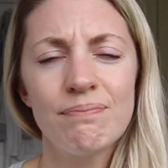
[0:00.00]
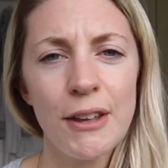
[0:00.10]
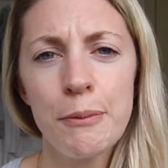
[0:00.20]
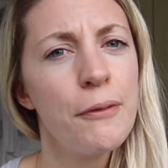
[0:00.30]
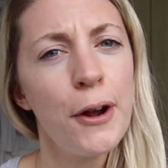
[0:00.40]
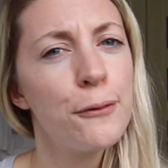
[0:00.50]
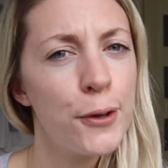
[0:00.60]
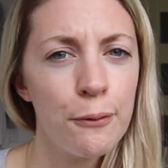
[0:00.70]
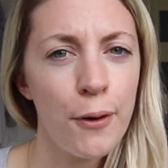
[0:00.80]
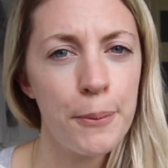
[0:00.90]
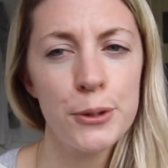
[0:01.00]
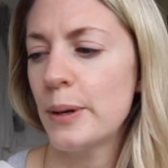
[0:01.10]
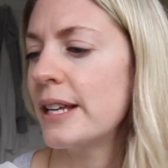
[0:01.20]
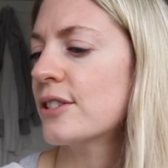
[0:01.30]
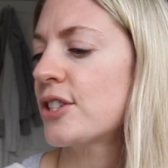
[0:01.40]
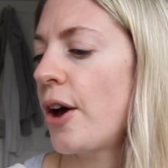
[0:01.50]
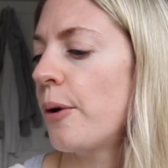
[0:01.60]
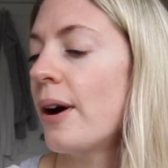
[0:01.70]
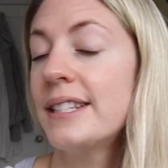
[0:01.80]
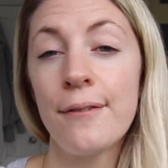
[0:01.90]
they've been very few and far between,
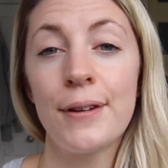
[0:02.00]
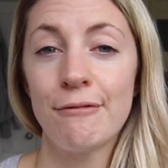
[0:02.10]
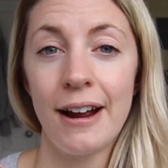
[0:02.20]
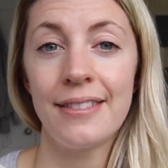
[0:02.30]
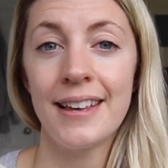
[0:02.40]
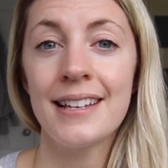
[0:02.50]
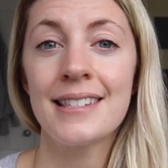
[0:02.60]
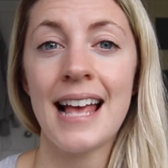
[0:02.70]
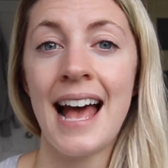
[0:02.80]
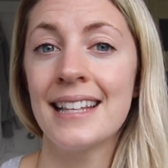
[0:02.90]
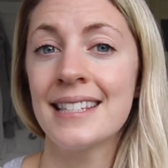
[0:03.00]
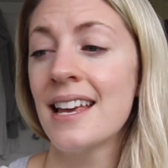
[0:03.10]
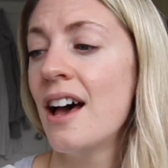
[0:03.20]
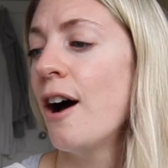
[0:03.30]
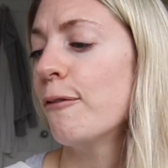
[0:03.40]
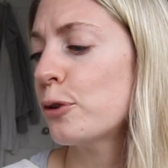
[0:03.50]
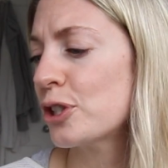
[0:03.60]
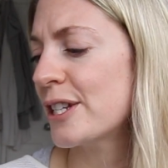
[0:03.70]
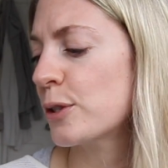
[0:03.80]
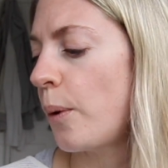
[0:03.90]
so I definitely rate this, and
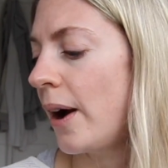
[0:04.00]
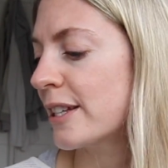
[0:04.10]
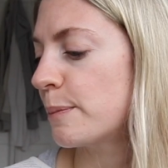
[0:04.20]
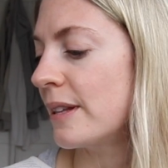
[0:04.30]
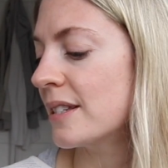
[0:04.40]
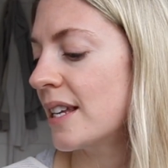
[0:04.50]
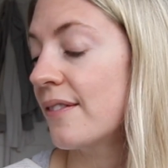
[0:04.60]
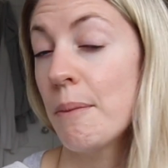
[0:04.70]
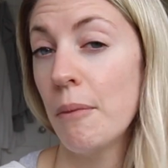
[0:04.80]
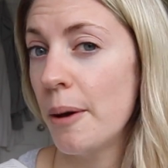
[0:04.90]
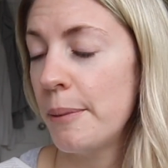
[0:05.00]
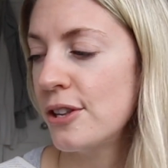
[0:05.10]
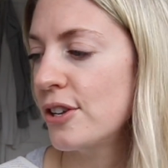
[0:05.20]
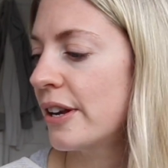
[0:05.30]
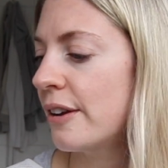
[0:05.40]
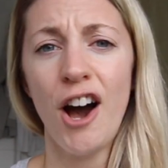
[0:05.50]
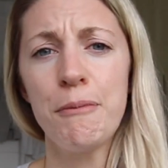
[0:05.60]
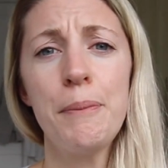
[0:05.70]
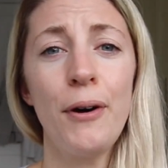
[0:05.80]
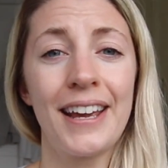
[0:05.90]
unfortunately it's quite expensive in my opinion. I've
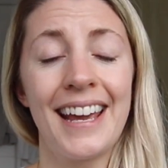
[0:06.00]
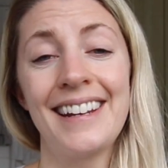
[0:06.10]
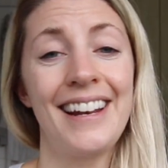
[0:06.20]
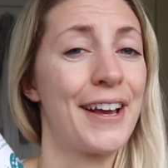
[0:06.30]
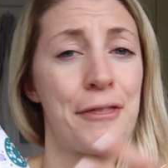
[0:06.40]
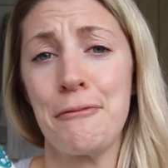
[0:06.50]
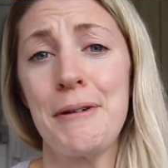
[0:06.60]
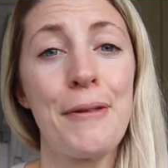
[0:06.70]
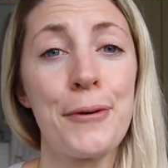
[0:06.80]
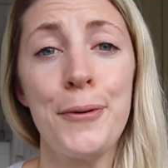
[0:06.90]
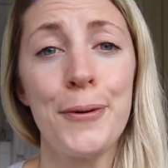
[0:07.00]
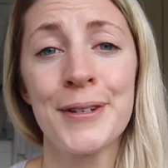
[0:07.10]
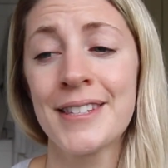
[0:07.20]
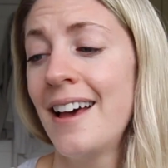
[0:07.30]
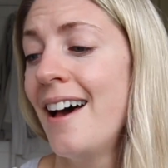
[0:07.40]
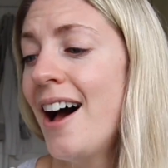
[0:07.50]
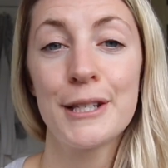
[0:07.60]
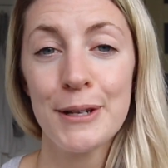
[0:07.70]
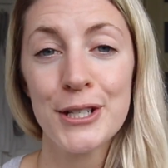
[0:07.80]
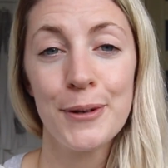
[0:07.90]
been buying it in like a 3-month course,
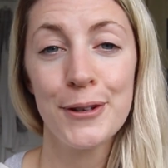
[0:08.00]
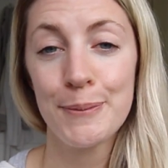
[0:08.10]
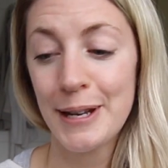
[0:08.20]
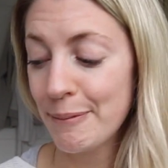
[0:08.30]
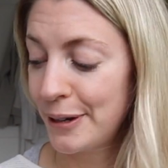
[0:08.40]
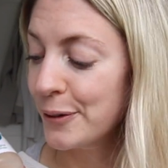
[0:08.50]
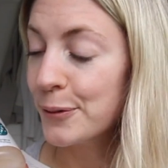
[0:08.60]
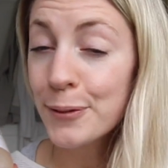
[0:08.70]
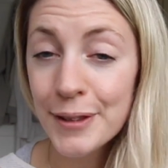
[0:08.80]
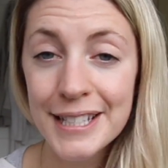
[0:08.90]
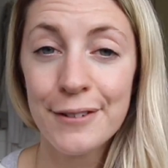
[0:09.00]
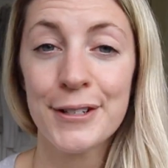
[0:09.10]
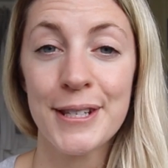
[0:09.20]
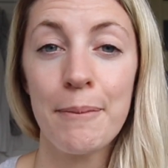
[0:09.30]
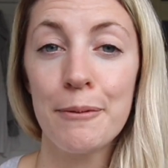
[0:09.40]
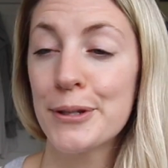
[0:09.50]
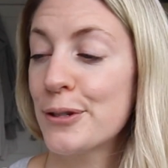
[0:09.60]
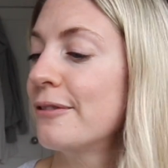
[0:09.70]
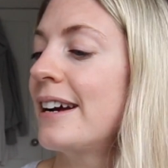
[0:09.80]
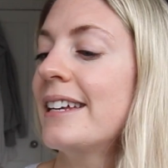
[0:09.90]
especially when you're spending money on all these different supplements
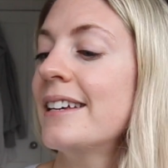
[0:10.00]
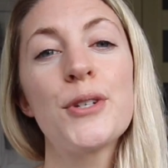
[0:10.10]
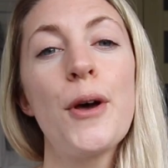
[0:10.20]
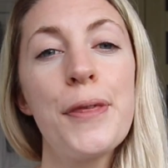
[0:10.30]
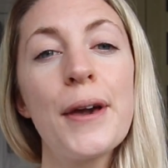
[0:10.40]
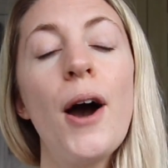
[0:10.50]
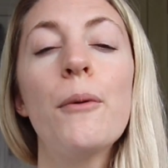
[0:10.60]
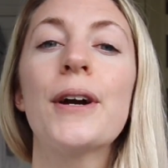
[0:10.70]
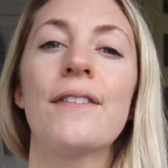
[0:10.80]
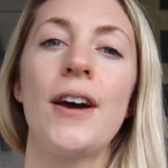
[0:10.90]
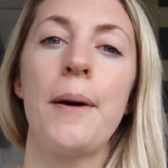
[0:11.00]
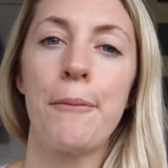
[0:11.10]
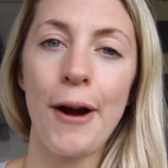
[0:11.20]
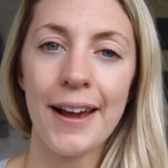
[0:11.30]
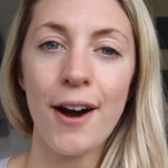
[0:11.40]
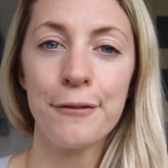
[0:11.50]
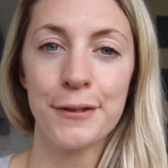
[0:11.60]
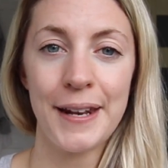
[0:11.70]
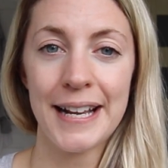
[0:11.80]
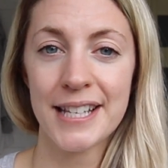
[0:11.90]
already, so I think I will give it a break
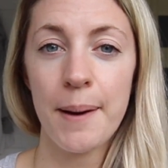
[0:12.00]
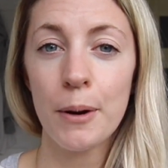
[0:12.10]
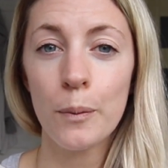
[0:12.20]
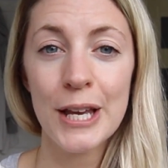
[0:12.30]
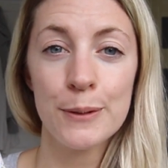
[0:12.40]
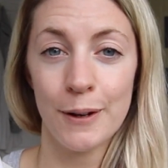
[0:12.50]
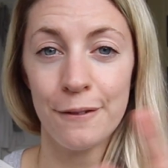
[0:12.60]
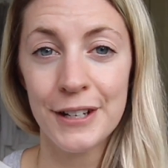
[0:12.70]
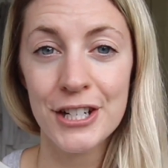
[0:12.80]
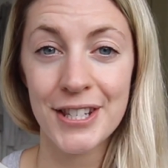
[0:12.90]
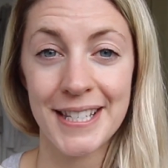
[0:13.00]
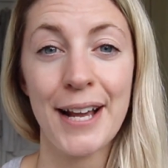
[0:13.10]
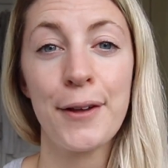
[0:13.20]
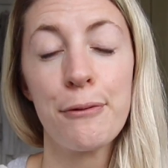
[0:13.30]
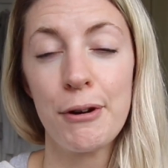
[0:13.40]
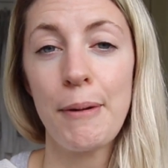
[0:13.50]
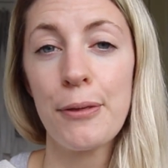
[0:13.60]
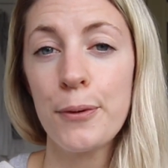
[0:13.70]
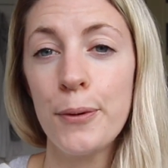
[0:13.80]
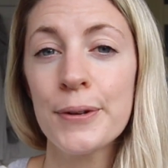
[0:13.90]
after the next couple of weeks when I finish the second
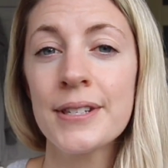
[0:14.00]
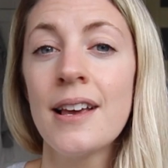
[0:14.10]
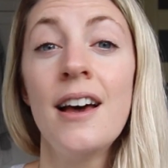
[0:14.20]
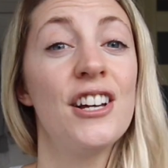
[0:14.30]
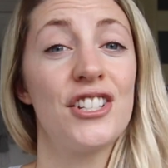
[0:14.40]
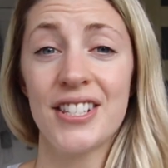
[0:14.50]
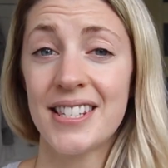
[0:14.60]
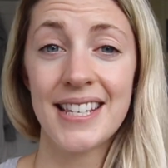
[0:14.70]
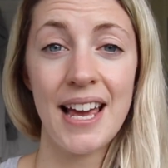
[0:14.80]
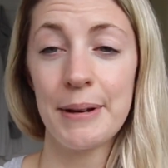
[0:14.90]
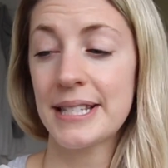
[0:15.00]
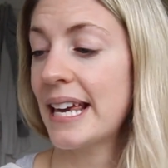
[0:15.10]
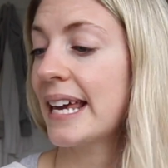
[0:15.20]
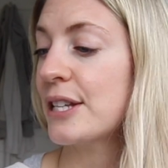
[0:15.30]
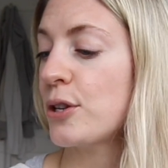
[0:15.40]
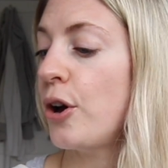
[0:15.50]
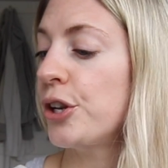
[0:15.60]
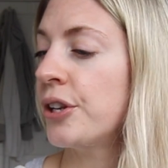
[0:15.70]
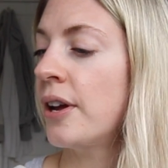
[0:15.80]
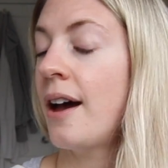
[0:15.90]
3-month course, just to see how my skin gets
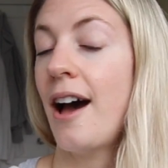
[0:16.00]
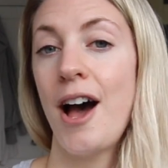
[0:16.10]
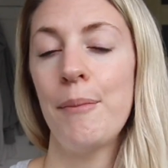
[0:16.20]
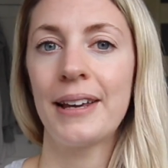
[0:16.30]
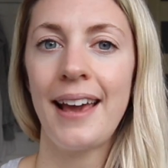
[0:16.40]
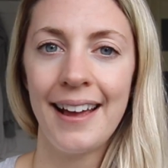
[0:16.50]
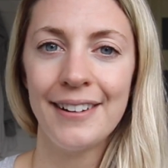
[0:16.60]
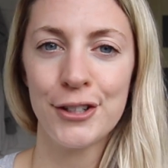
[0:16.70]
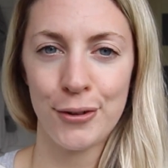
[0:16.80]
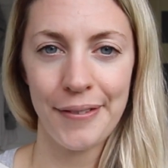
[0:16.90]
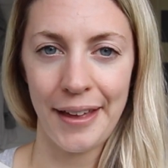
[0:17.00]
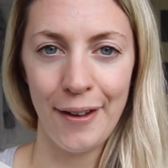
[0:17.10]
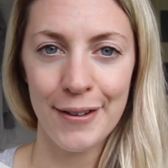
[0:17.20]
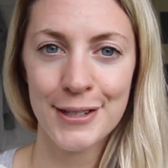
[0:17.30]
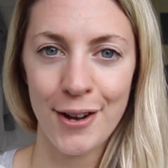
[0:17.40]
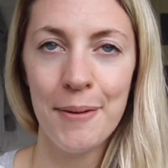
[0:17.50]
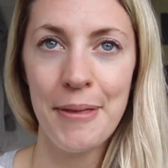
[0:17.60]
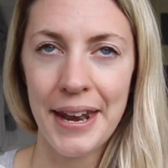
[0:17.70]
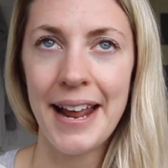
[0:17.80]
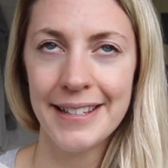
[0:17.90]
on. Again, I tried that last time
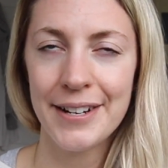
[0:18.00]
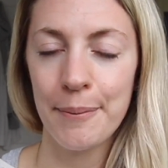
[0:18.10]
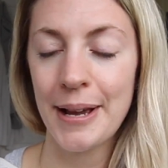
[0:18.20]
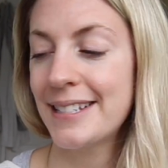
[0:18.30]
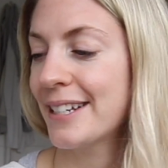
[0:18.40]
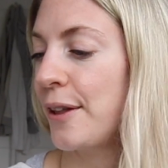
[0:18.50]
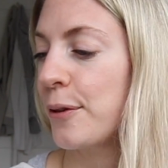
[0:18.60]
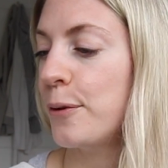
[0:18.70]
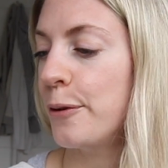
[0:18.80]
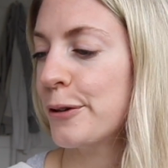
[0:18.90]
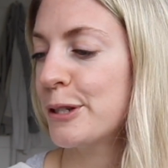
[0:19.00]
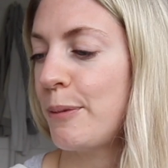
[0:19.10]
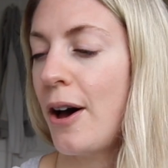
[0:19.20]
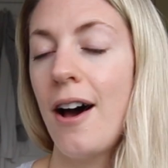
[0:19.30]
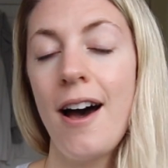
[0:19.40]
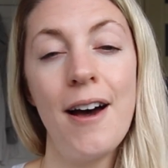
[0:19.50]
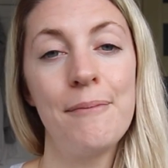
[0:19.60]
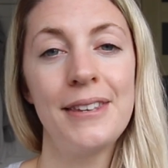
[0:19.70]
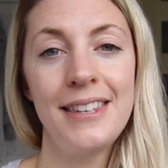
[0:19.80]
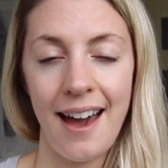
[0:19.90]
and then ended up getting another course, but
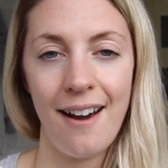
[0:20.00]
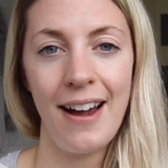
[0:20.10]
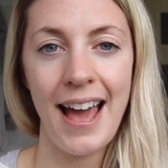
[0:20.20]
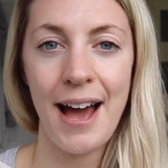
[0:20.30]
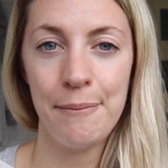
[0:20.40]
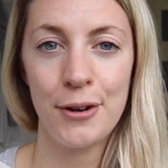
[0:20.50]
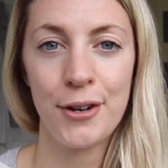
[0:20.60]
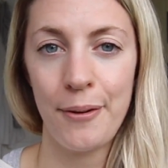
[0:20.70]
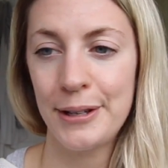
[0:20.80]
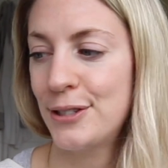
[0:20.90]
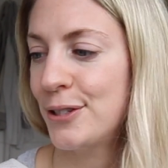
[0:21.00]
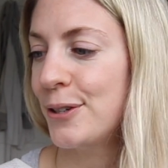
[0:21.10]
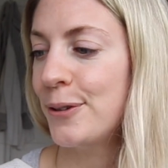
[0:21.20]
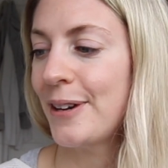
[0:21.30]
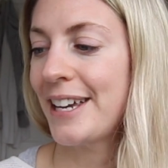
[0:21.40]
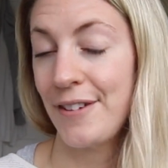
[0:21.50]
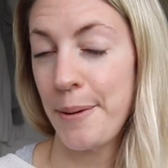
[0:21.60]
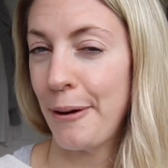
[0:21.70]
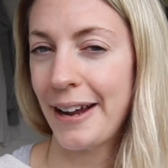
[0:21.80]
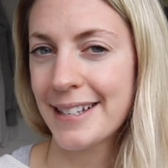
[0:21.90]
yeah, I am going to give it
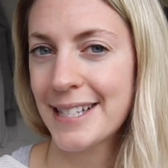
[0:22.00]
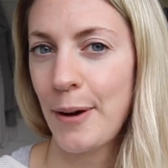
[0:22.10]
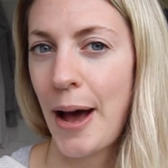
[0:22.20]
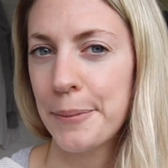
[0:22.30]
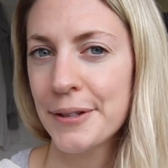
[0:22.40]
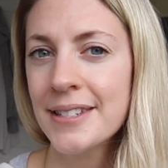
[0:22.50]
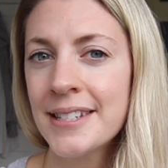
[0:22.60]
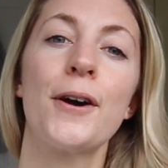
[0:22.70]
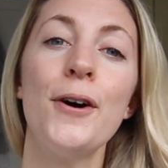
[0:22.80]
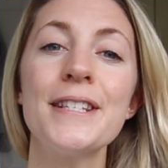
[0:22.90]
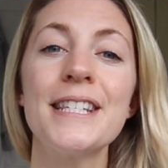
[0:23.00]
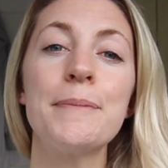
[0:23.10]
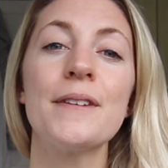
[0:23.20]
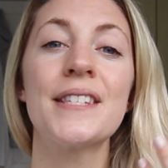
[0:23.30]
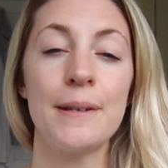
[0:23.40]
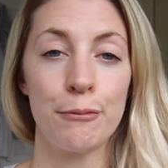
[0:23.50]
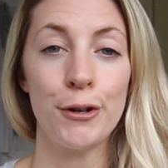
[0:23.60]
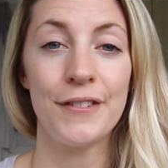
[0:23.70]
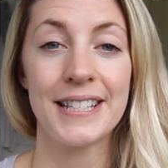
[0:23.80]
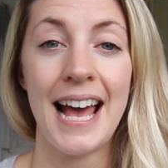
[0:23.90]
a break and see what happens. The concept of
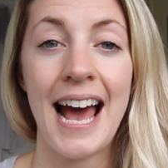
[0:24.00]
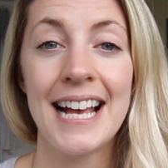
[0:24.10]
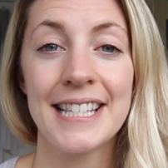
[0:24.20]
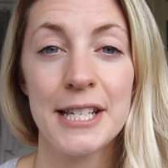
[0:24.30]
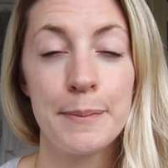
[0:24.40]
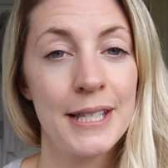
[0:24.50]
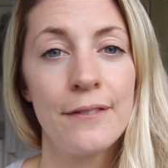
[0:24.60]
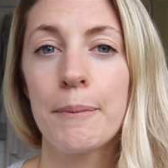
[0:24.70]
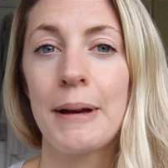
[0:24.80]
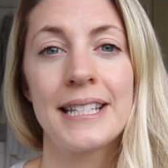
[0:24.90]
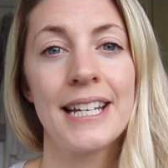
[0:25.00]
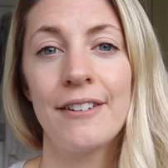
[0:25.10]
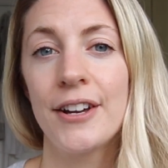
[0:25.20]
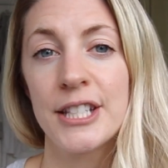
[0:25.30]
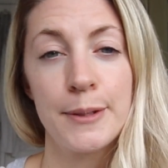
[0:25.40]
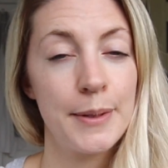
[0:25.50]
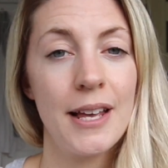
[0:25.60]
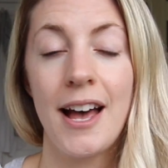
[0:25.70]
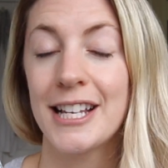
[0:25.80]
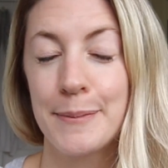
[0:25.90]
Simprove is that it has specific bacteria,
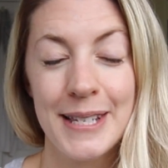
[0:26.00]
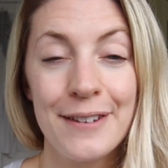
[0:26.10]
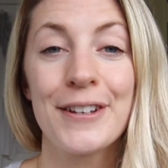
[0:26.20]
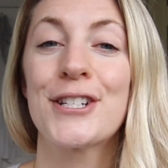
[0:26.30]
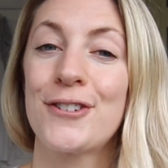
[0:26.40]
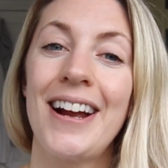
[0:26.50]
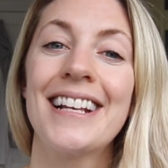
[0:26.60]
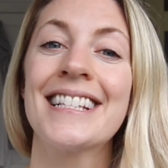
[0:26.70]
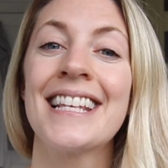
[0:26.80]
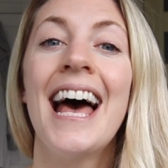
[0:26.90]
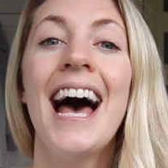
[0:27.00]
specific strains